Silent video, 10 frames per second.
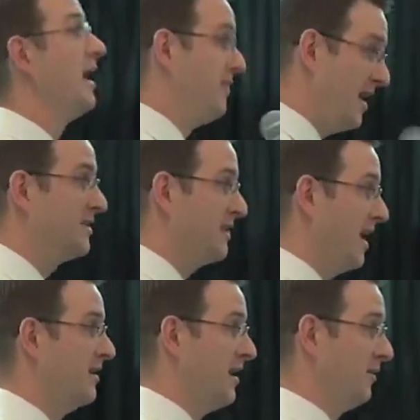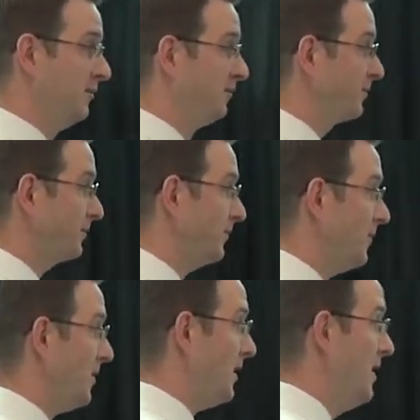And they sat down.
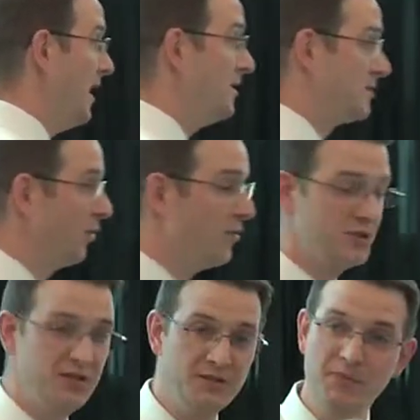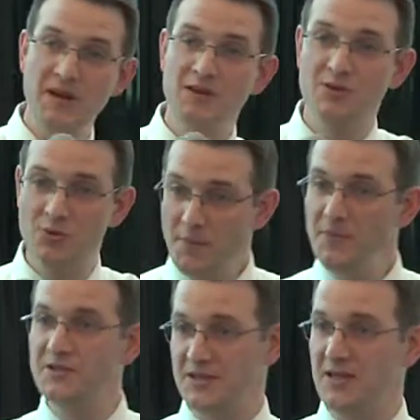And so there's this big
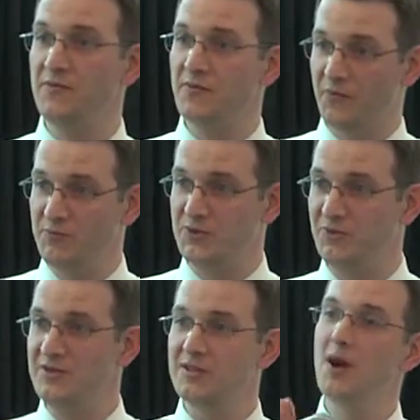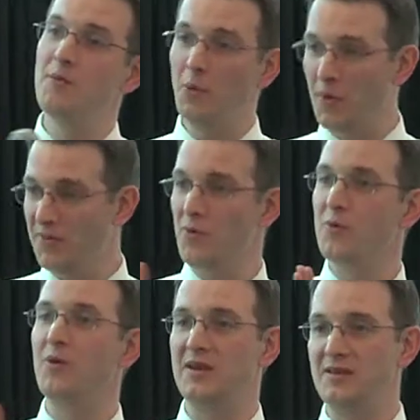discrepancy, even from students there, about what they
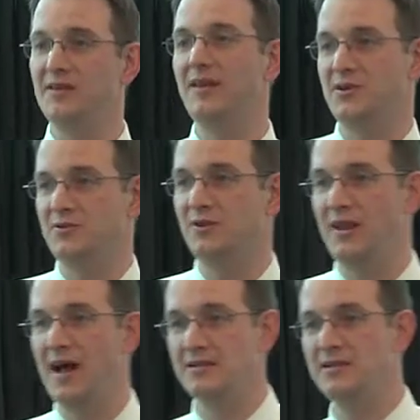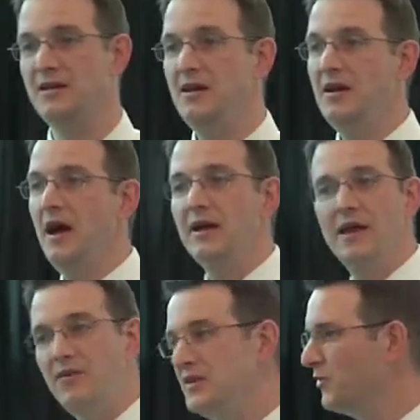were bringing to lecture class.
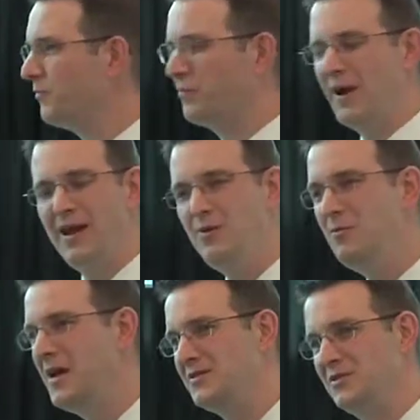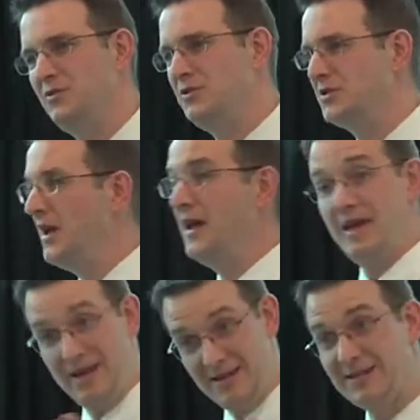Again, these are brand new med students,
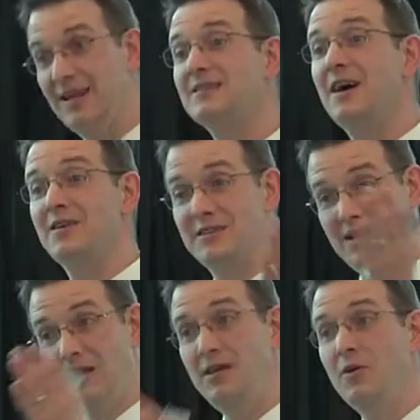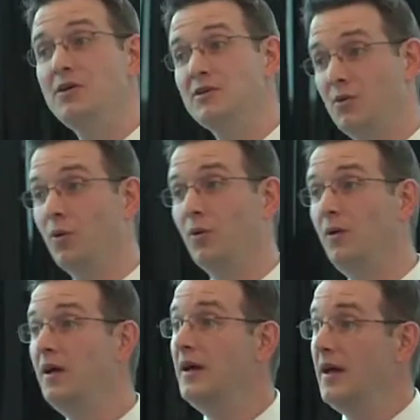in a sense, out of secondary
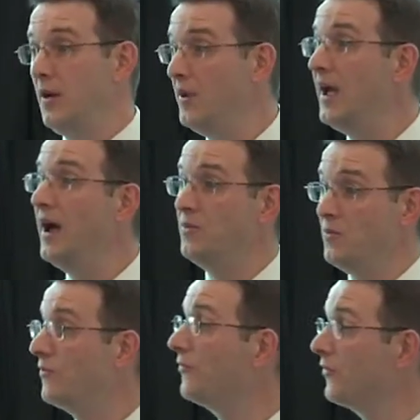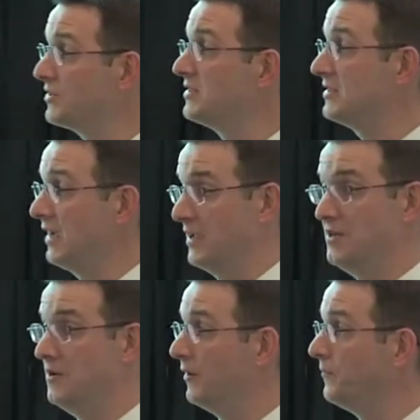school, and we had them their first and
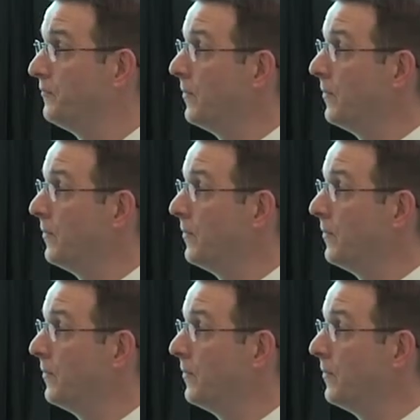second year.